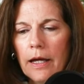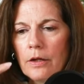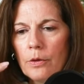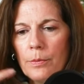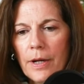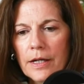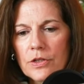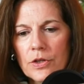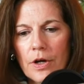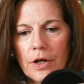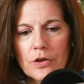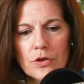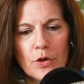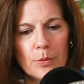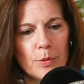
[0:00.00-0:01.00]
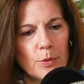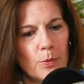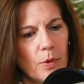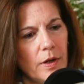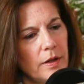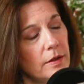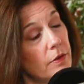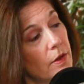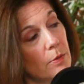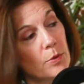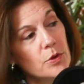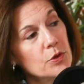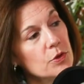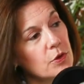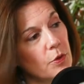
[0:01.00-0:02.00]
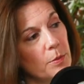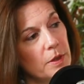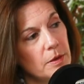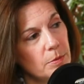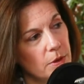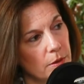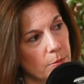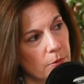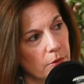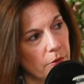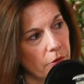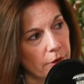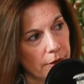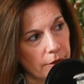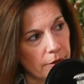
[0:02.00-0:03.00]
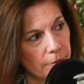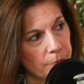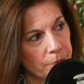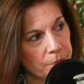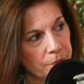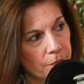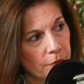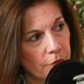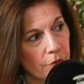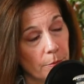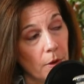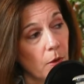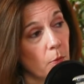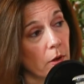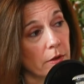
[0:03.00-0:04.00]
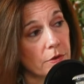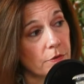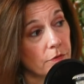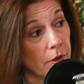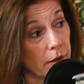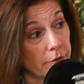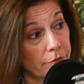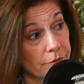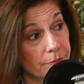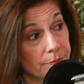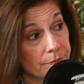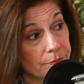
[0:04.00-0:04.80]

go back to October 1. There were so many people there from all walks of life.